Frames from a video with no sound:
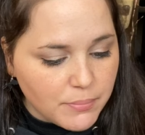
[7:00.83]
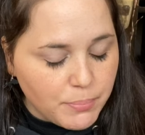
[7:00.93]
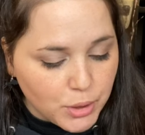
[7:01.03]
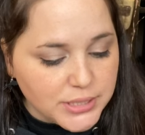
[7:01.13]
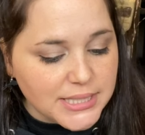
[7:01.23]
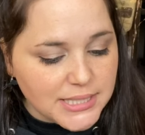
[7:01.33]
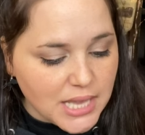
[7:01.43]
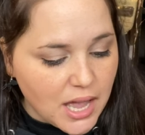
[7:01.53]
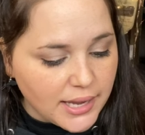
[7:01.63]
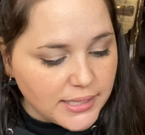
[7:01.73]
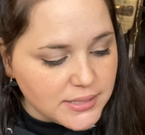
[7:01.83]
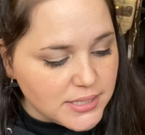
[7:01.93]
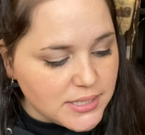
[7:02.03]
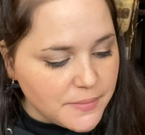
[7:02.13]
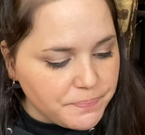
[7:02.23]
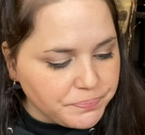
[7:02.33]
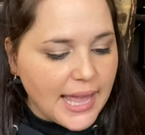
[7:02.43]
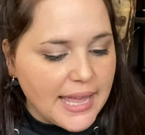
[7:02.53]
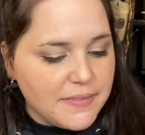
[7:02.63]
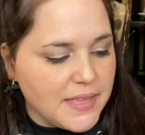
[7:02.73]
Book Designs.
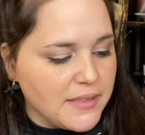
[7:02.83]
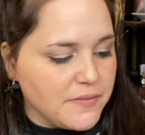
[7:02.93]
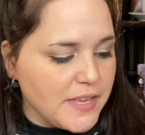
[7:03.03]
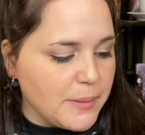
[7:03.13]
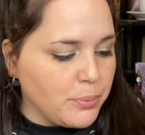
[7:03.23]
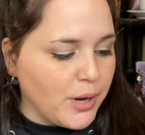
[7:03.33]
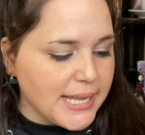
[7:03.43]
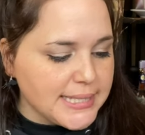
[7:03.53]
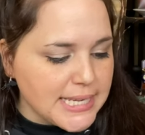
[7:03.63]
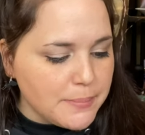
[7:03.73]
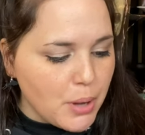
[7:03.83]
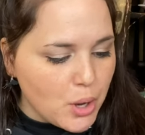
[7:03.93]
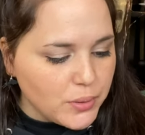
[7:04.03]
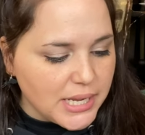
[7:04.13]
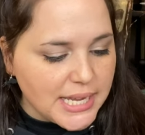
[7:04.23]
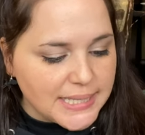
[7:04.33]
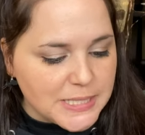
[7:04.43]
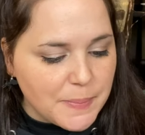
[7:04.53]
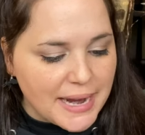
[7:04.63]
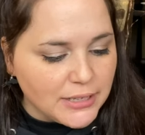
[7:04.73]
And then the Prancing Pony
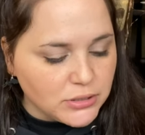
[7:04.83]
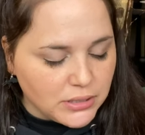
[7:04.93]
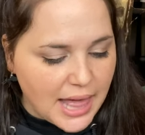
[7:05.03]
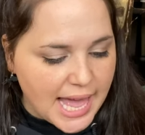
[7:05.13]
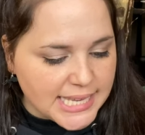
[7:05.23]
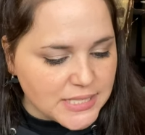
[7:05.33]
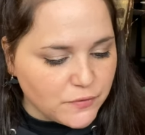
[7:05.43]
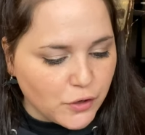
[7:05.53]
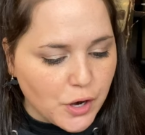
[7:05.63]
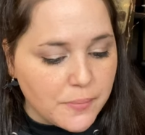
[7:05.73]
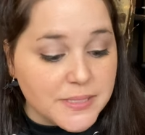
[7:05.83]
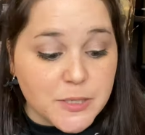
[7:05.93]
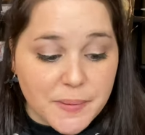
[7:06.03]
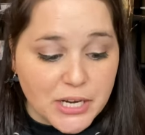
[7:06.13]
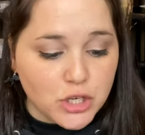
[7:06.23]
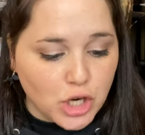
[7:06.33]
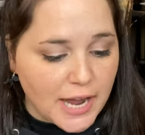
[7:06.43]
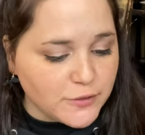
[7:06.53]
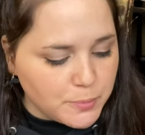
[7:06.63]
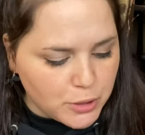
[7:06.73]
inspired glass from
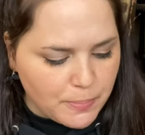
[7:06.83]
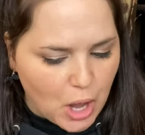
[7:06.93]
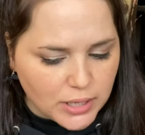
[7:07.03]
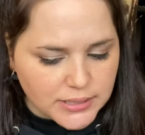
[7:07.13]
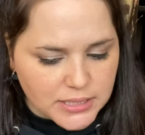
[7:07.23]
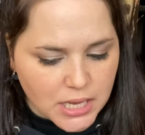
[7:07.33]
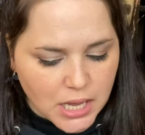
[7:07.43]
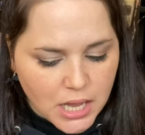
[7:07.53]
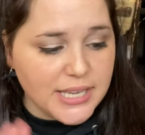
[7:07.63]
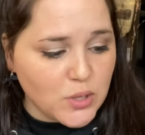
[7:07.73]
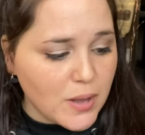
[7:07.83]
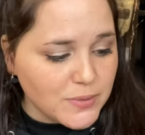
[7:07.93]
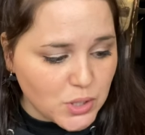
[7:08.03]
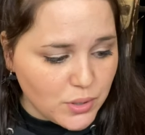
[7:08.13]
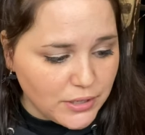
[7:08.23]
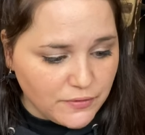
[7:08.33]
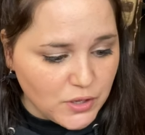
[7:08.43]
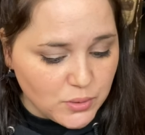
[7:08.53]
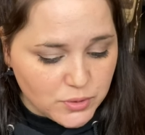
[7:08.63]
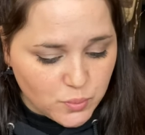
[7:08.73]
SpearCraft Book Box. Okay, so I'm so
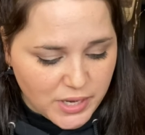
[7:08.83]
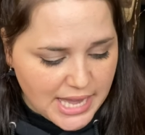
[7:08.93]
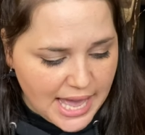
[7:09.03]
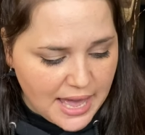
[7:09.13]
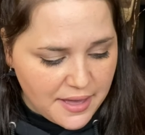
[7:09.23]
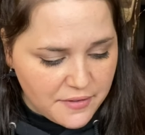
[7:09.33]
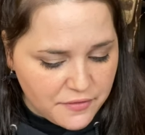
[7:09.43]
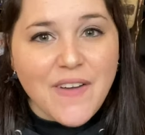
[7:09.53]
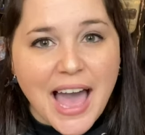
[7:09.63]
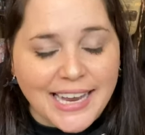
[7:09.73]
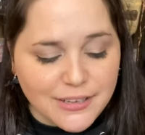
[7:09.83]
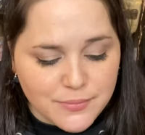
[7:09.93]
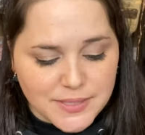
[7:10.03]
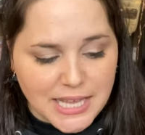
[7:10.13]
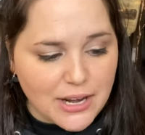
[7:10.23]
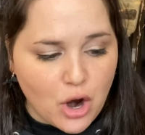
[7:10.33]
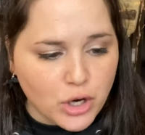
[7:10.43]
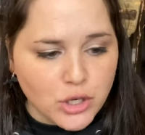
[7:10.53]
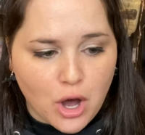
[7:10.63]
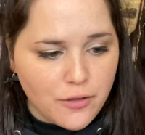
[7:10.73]
confused. We have items that
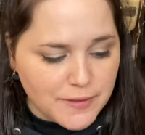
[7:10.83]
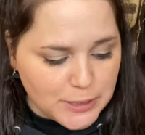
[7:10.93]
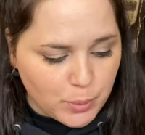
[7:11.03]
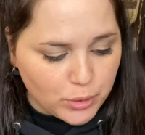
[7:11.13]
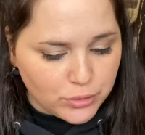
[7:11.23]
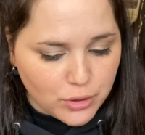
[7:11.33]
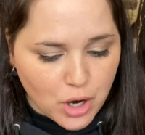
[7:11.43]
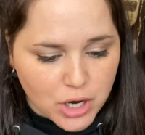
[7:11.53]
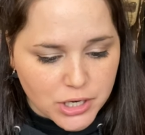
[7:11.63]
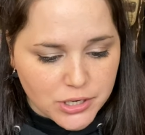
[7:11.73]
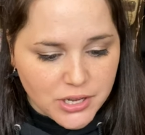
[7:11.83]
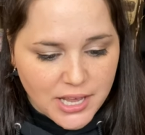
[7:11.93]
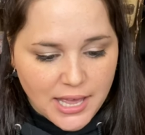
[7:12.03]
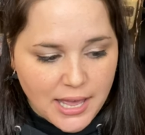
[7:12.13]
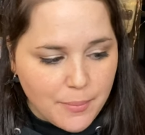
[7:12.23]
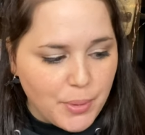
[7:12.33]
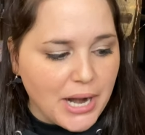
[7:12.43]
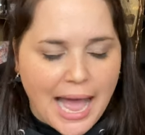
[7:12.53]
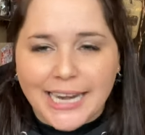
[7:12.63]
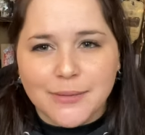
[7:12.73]
aren't on the spoiler card, but
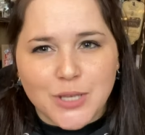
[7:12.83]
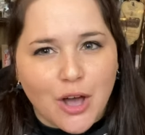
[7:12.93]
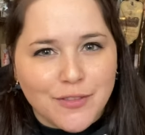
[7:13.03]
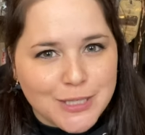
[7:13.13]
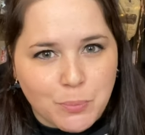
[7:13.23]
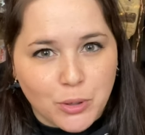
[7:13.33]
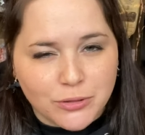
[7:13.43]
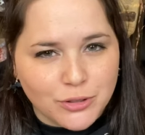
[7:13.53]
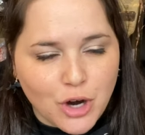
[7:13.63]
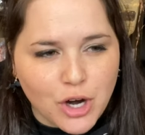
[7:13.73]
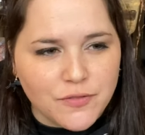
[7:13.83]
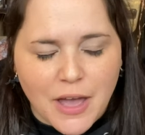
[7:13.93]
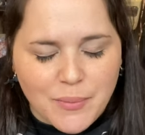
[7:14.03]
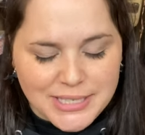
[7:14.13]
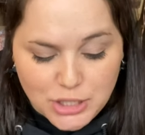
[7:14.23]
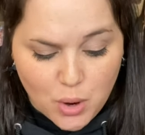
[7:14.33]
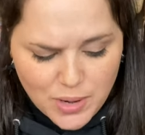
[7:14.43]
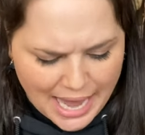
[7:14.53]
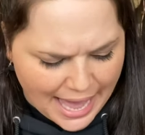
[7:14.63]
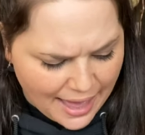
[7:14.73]
items on the spoiler card that we don't
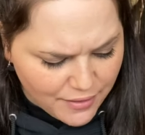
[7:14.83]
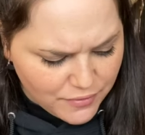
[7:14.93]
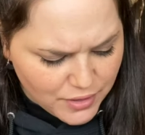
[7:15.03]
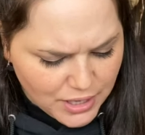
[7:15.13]
have.